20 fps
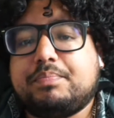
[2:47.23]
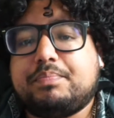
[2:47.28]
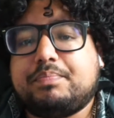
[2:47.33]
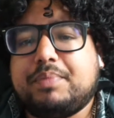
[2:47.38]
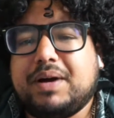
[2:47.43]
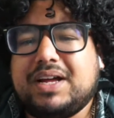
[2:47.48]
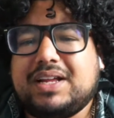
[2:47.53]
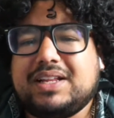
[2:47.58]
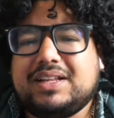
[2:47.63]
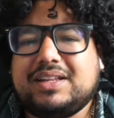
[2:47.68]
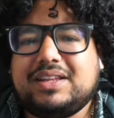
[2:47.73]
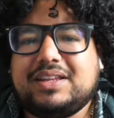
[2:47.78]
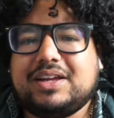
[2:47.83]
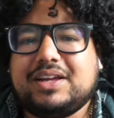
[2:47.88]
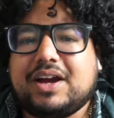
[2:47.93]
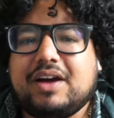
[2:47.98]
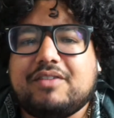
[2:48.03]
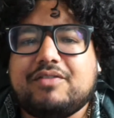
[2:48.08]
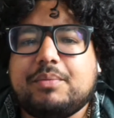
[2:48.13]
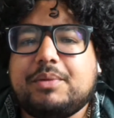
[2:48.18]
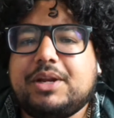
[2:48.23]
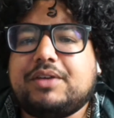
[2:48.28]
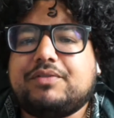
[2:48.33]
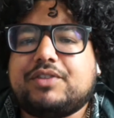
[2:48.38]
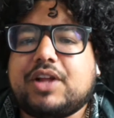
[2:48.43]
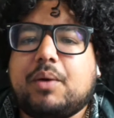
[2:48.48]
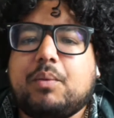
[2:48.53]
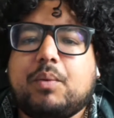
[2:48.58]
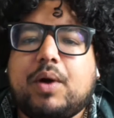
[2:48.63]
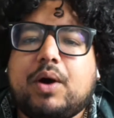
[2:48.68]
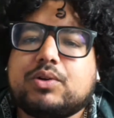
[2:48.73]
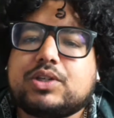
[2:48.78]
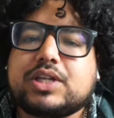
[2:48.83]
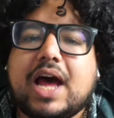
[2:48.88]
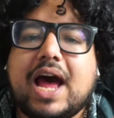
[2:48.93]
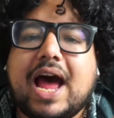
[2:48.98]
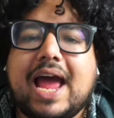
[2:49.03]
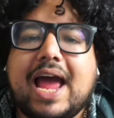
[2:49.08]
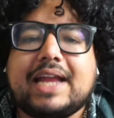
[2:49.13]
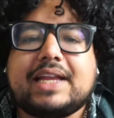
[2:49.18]
but the government have done well to
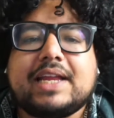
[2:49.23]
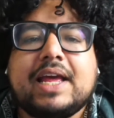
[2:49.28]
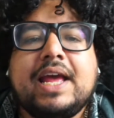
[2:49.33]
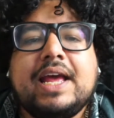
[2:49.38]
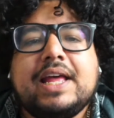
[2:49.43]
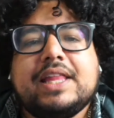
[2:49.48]
hide